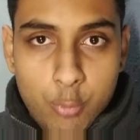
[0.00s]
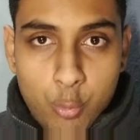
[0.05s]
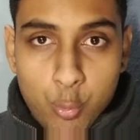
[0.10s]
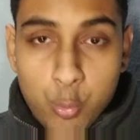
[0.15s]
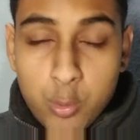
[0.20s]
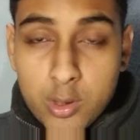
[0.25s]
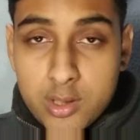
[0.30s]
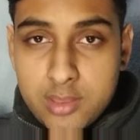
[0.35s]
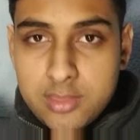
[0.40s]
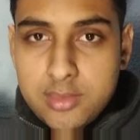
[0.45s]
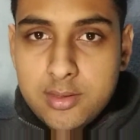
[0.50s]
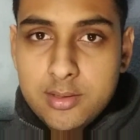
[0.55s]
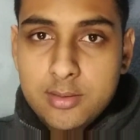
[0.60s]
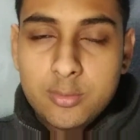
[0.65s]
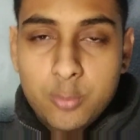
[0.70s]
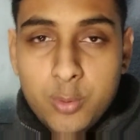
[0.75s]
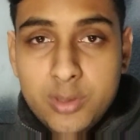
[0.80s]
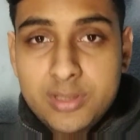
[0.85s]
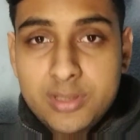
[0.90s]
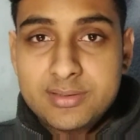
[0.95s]
worth
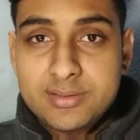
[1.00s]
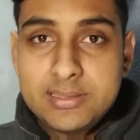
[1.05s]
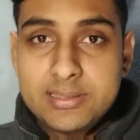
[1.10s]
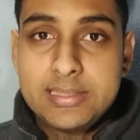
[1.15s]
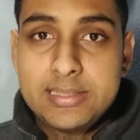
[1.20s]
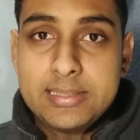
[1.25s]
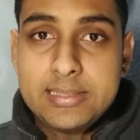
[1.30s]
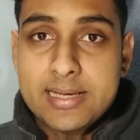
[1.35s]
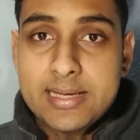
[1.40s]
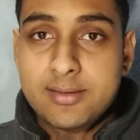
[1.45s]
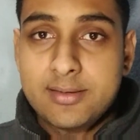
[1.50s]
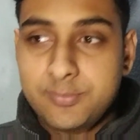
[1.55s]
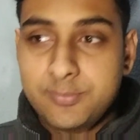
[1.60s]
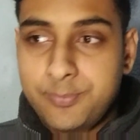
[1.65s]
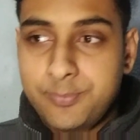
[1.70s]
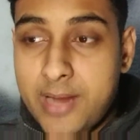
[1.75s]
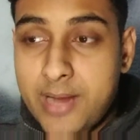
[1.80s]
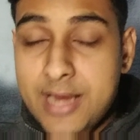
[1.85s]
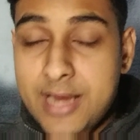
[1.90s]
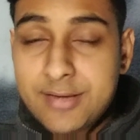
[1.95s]
what is the uh,
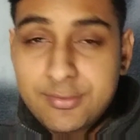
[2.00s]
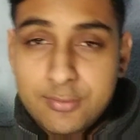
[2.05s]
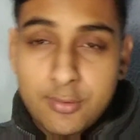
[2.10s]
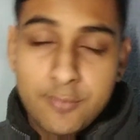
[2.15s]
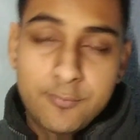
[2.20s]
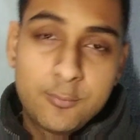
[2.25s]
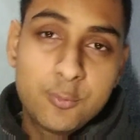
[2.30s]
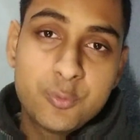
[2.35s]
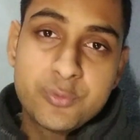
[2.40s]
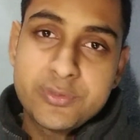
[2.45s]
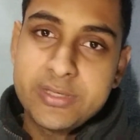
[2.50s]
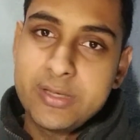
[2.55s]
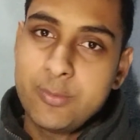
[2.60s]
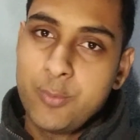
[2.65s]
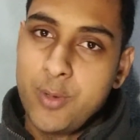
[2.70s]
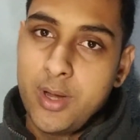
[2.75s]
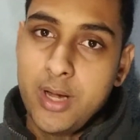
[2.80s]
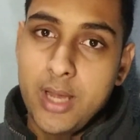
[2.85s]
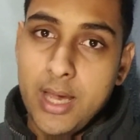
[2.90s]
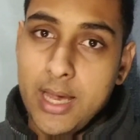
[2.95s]
price of losing
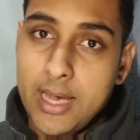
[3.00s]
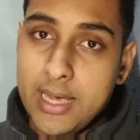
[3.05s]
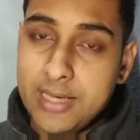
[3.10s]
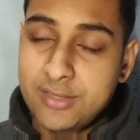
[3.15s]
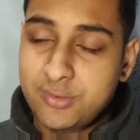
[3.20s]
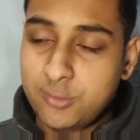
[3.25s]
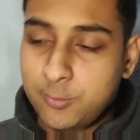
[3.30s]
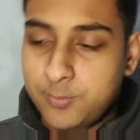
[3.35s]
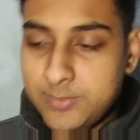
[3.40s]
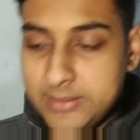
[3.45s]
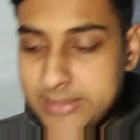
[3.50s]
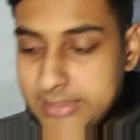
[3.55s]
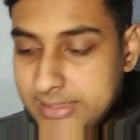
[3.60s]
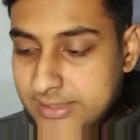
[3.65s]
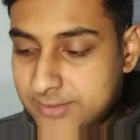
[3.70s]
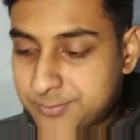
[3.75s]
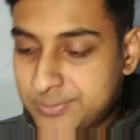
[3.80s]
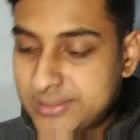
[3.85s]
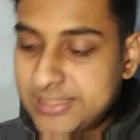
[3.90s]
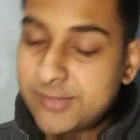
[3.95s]
one eye so
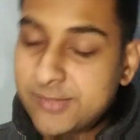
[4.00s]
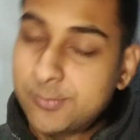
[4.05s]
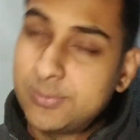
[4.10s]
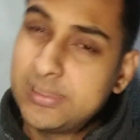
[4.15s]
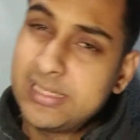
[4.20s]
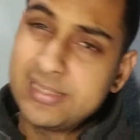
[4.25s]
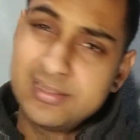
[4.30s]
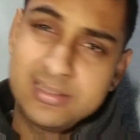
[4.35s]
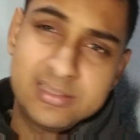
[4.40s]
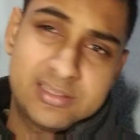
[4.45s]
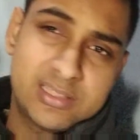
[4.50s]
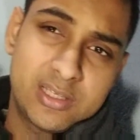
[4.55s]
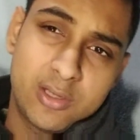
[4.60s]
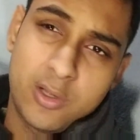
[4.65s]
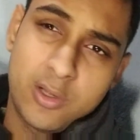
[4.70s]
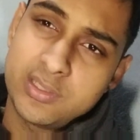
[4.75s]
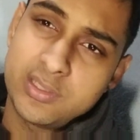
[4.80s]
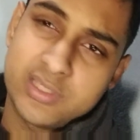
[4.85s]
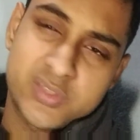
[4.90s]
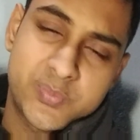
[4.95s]
please please please these are
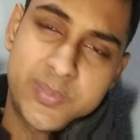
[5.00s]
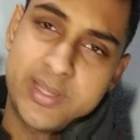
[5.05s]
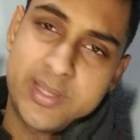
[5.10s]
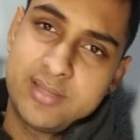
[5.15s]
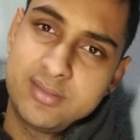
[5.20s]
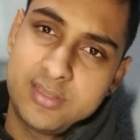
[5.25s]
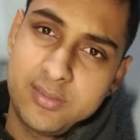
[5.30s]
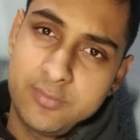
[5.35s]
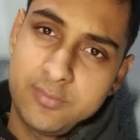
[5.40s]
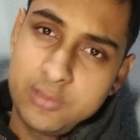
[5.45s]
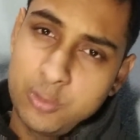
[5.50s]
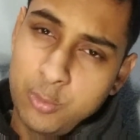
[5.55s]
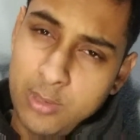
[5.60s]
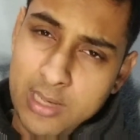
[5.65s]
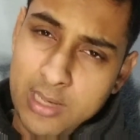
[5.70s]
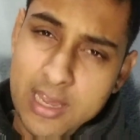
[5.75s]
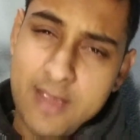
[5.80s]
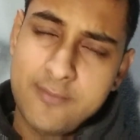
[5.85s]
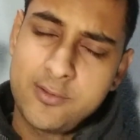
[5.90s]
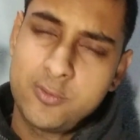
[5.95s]
not expensive you
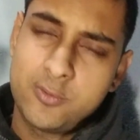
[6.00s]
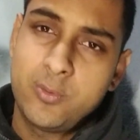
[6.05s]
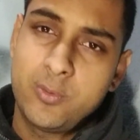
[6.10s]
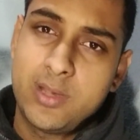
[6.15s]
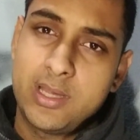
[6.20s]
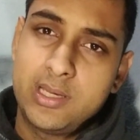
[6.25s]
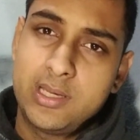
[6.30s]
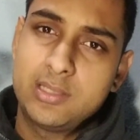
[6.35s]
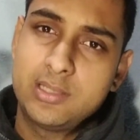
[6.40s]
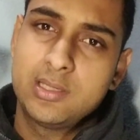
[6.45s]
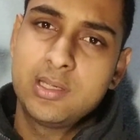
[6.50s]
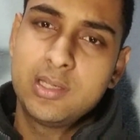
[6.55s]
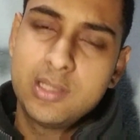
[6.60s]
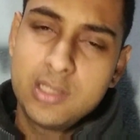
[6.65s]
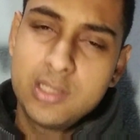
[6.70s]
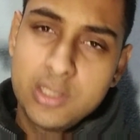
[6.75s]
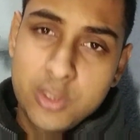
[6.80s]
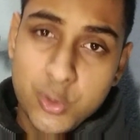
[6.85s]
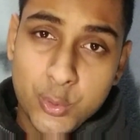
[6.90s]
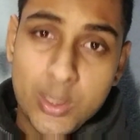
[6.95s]
have to wear it
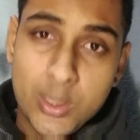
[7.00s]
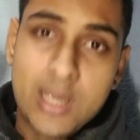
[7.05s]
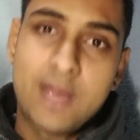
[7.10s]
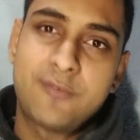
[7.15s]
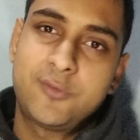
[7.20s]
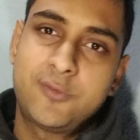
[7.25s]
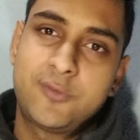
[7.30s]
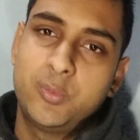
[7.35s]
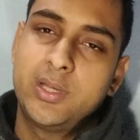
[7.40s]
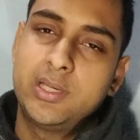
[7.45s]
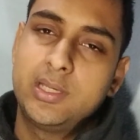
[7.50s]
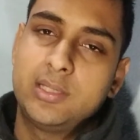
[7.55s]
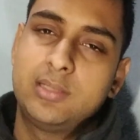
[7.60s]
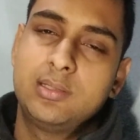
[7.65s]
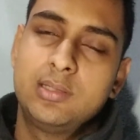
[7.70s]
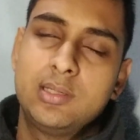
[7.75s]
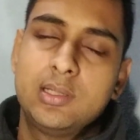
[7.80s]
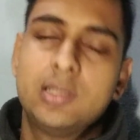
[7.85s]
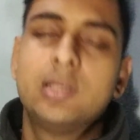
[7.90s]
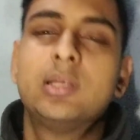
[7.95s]
you have to wear
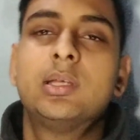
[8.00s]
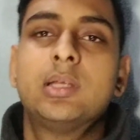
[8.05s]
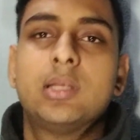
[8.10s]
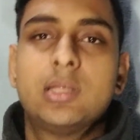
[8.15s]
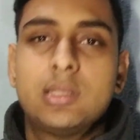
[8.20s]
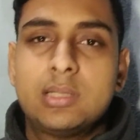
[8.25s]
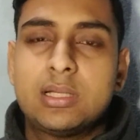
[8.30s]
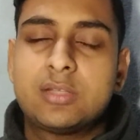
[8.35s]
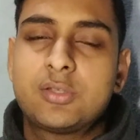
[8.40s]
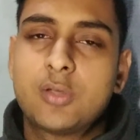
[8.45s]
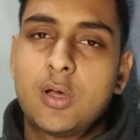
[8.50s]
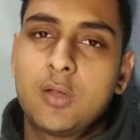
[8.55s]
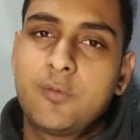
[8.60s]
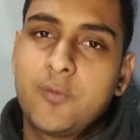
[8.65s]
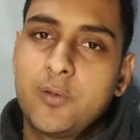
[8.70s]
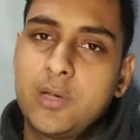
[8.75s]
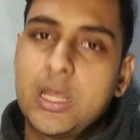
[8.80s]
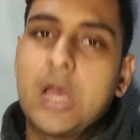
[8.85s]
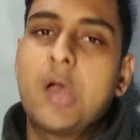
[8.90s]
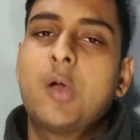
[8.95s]
it that's all
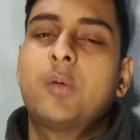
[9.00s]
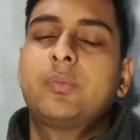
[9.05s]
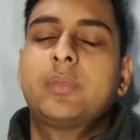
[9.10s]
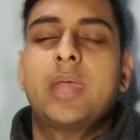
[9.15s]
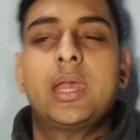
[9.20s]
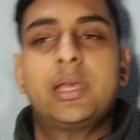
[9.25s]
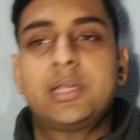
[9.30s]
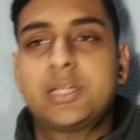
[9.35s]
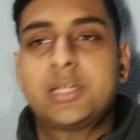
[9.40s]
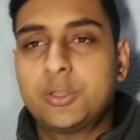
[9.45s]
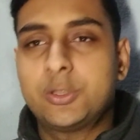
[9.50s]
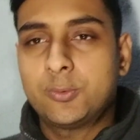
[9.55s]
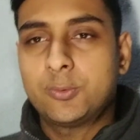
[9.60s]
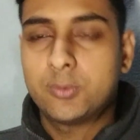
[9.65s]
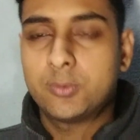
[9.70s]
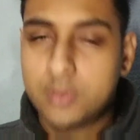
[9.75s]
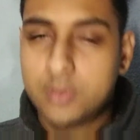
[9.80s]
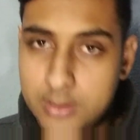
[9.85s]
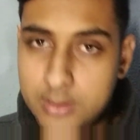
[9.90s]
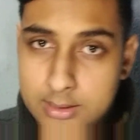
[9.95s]
for now thank you
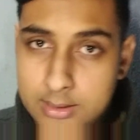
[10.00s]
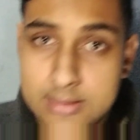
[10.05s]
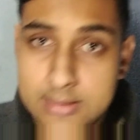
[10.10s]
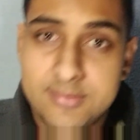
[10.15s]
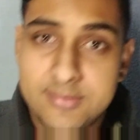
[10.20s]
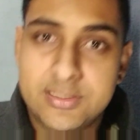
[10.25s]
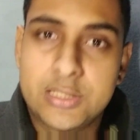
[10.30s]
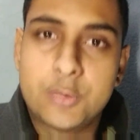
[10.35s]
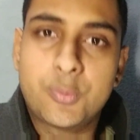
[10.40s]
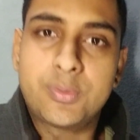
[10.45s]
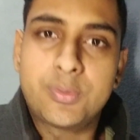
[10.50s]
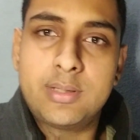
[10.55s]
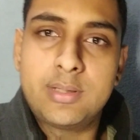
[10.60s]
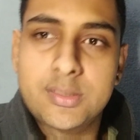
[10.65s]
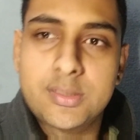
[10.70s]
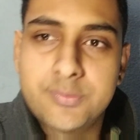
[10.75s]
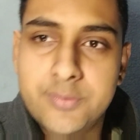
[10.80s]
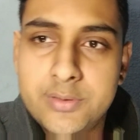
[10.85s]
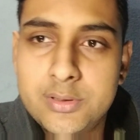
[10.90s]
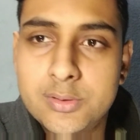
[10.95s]
and i'll see you in the
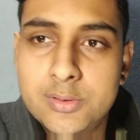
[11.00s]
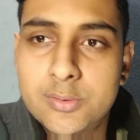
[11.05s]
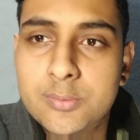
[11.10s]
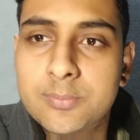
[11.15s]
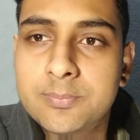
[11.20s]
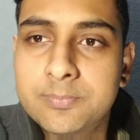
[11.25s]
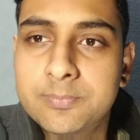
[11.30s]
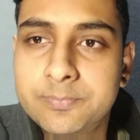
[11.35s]
next video